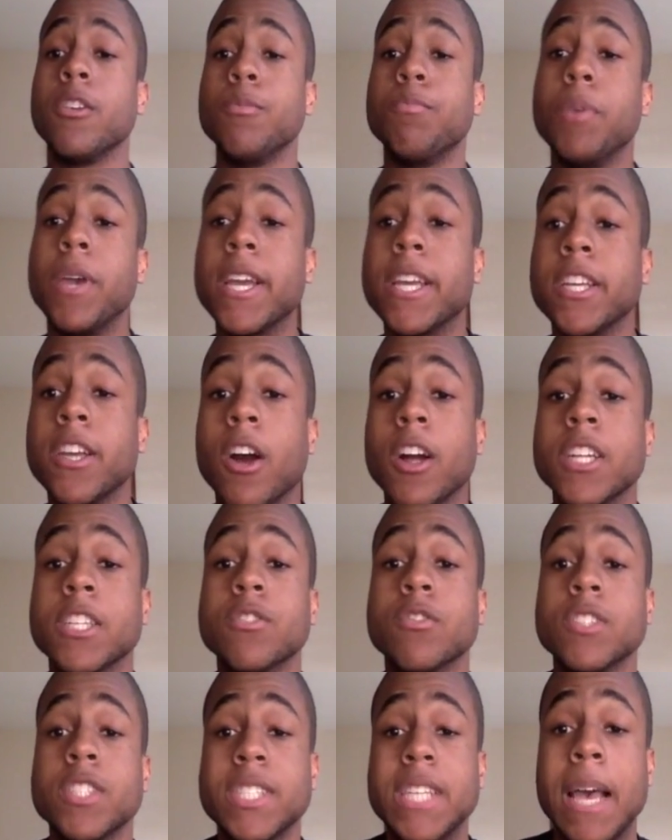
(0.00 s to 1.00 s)
big
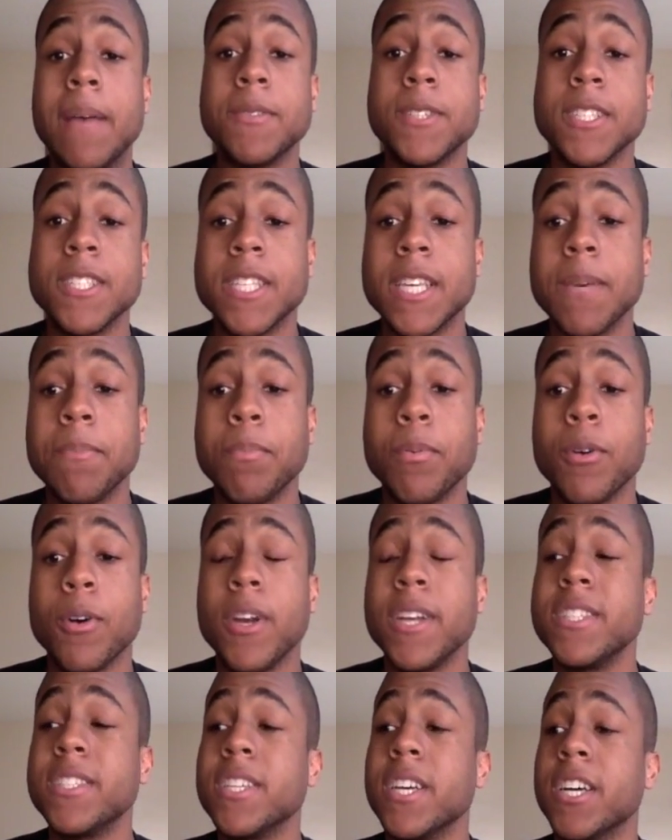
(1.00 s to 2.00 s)
yardage receptions get
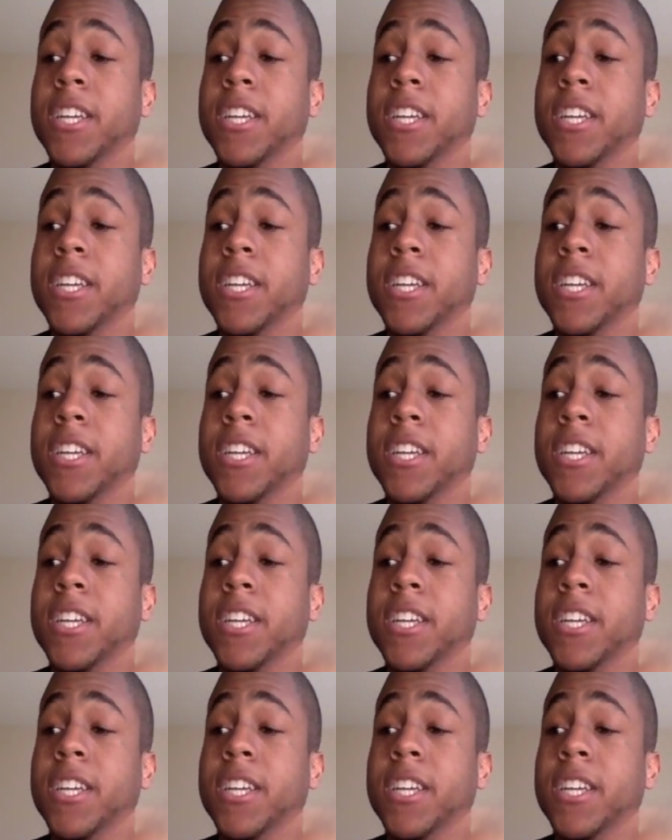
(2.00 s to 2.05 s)
points.